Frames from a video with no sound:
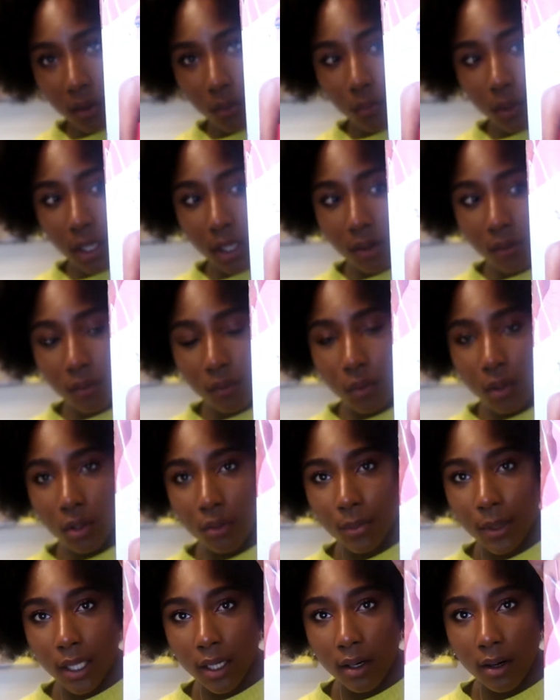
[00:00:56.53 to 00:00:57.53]
we will
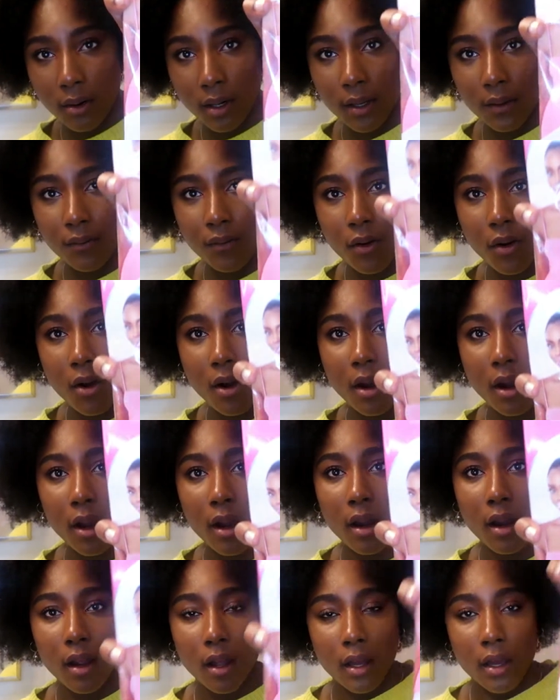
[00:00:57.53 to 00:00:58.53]
be going
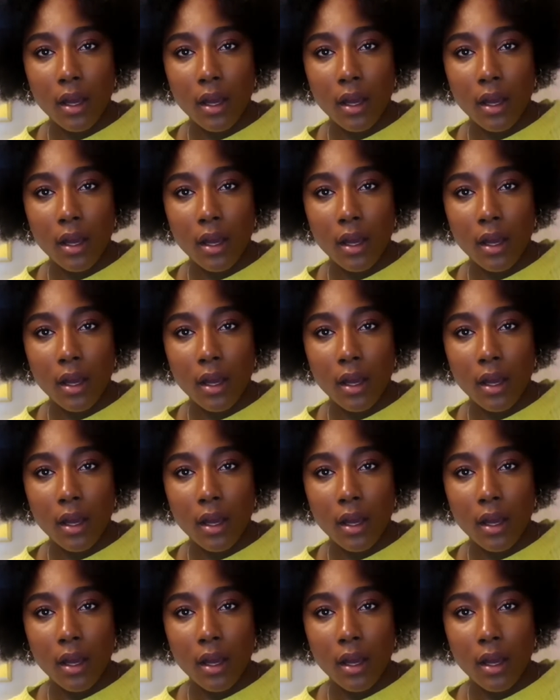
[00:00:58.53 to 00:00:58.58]
for.